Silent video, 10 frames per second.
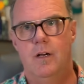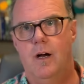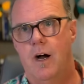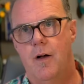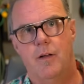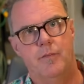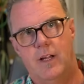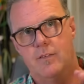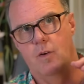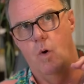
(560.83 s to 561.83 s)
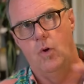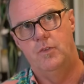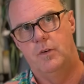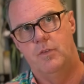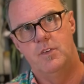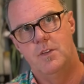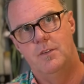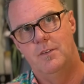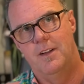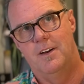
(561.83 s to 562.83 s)
Uh, that's a whole different
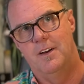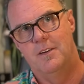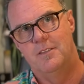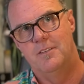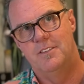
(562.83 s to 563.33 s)
uh,